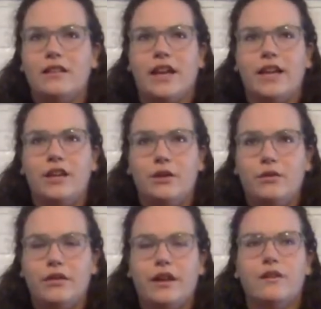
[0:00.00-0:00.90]
like, you
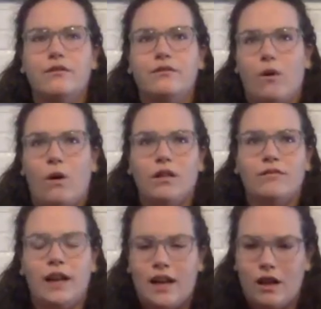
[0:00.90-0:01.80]
think of all of
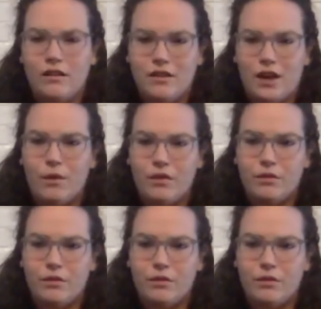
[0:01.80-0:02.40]
that hell that they went